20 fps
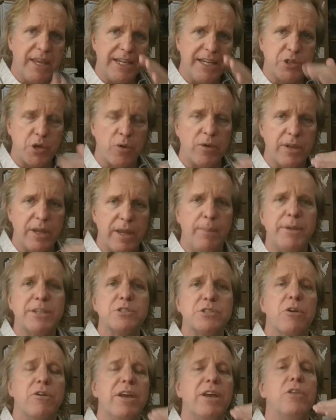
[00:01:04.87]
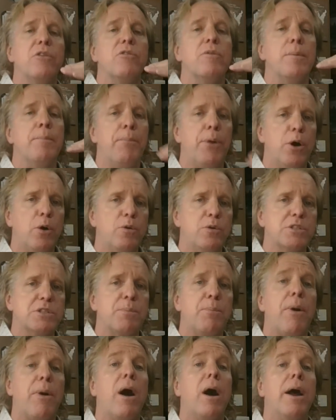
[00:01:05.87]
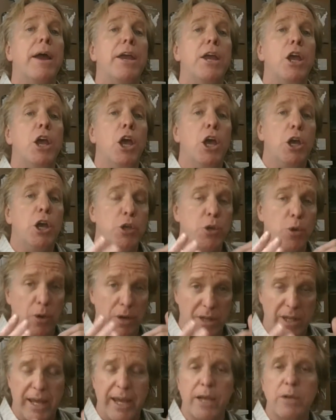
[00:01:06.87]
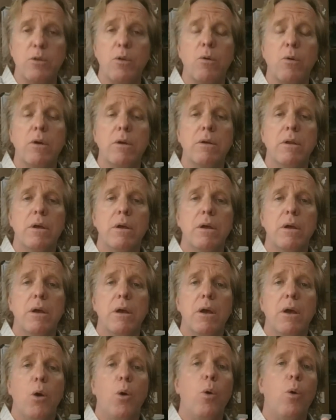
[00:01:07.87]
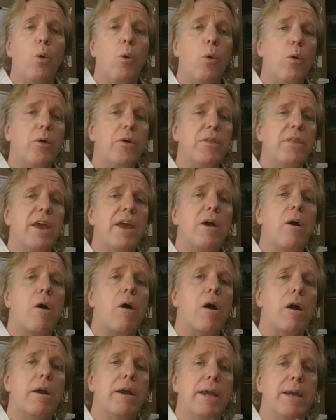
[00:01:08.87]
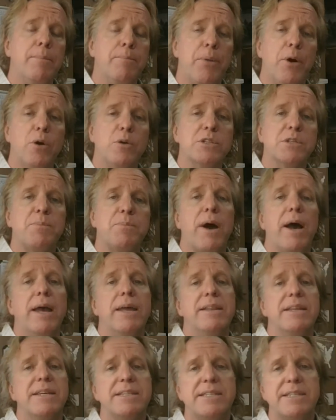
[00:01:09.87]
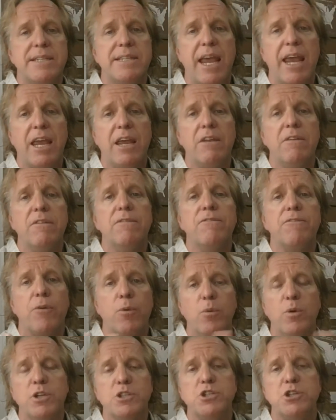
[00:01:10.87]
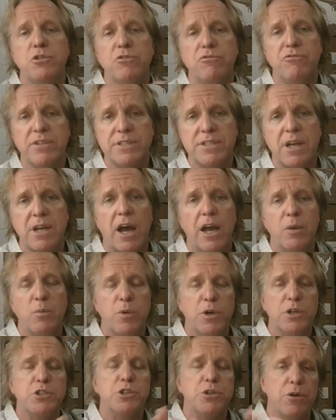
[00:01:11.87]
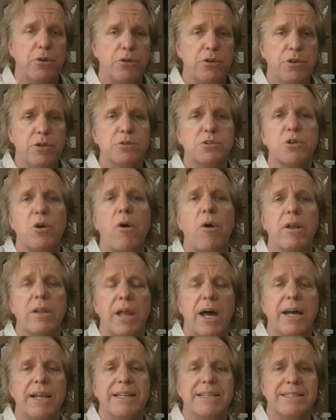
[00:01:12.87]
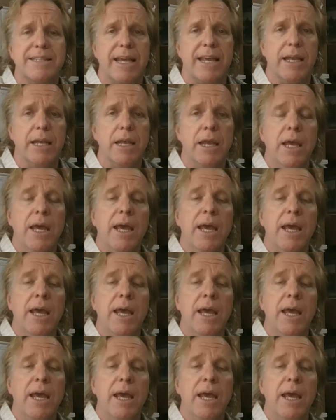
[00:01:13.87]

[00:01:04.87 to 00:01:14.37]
The certain limits are either imposed by your landlord, or they are imposed by the state for which you reside, which your used car lot is in.